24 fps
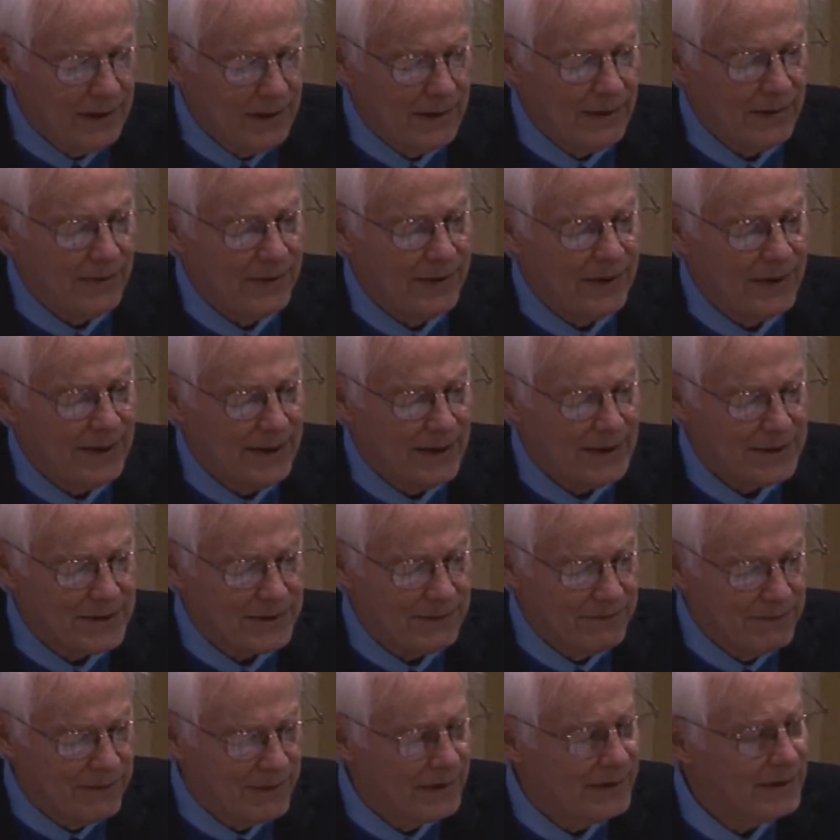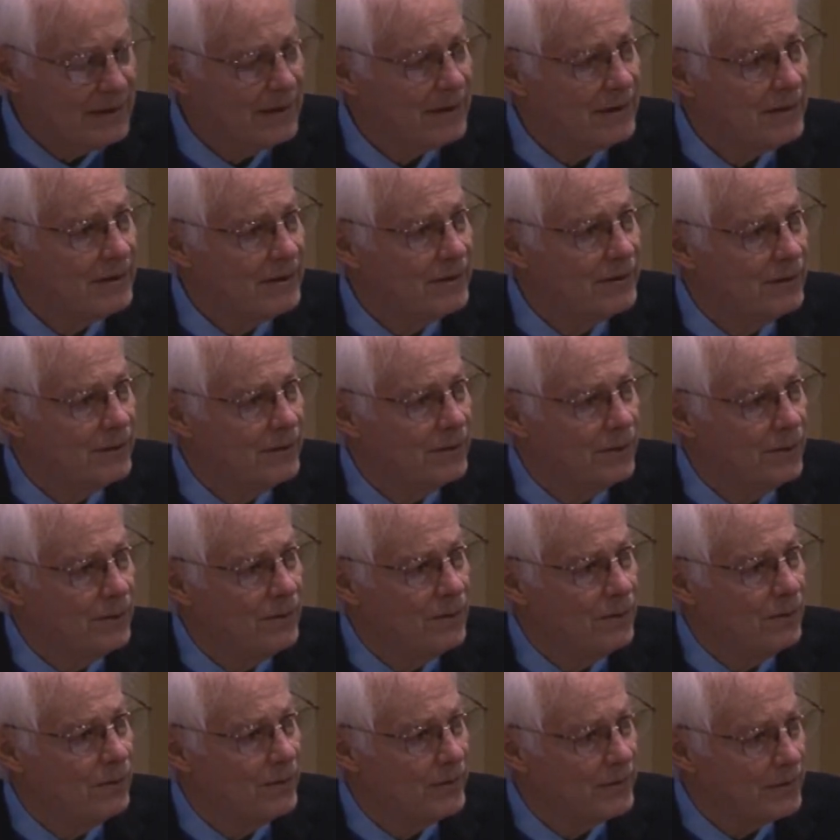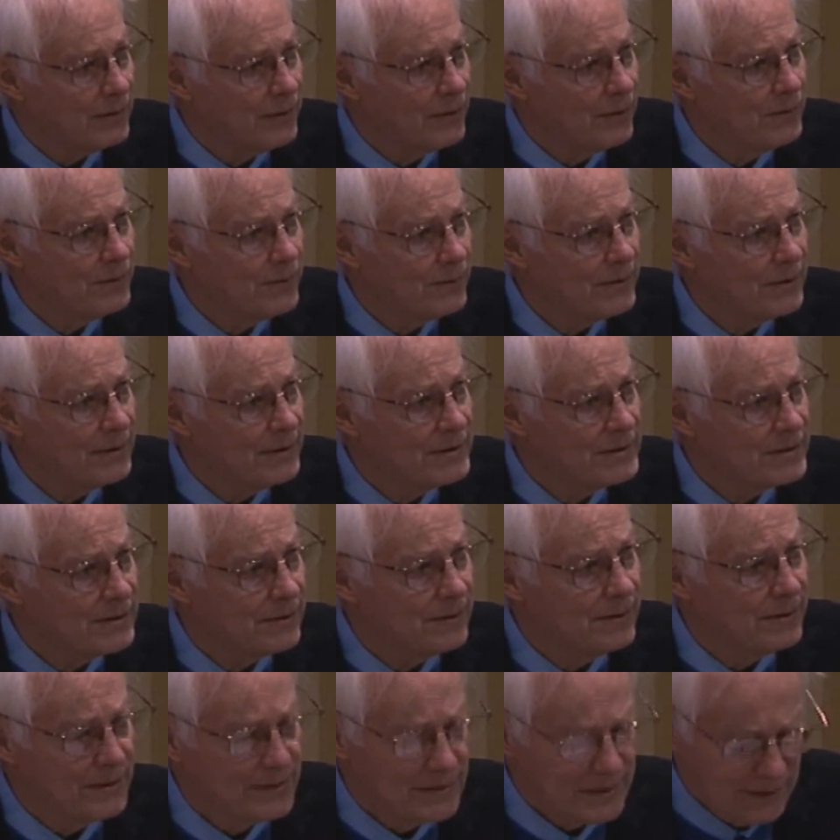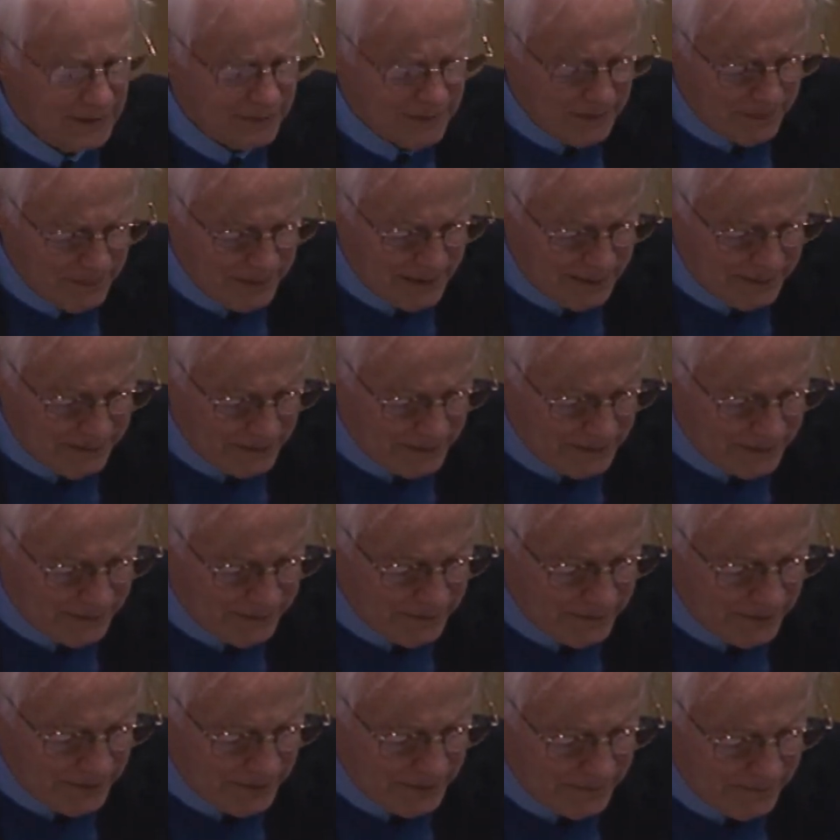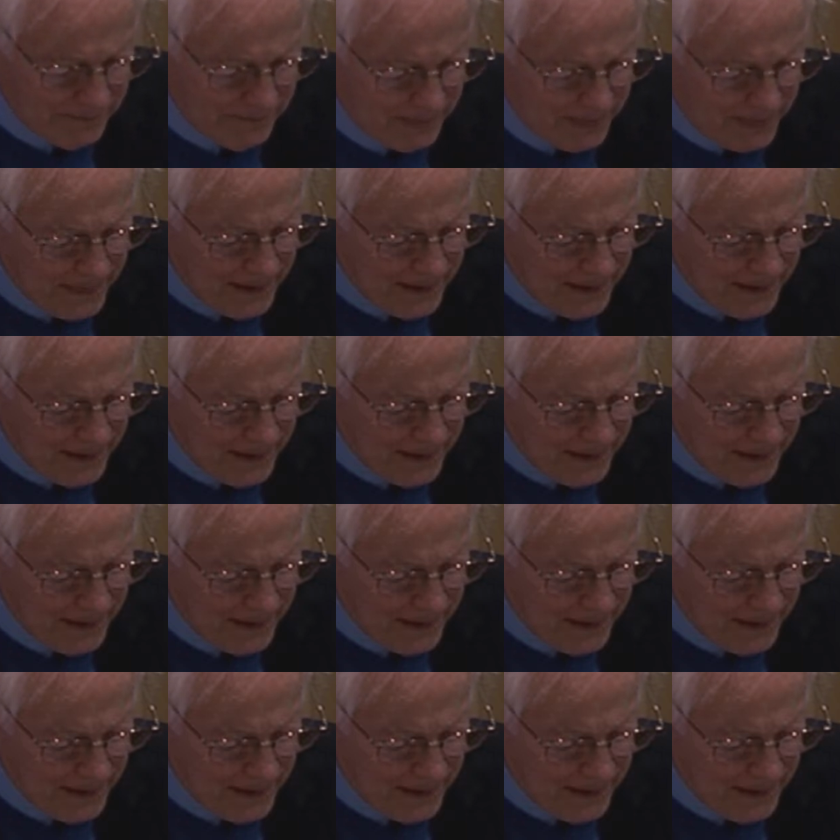that has very little to do with local concerns of the people involved.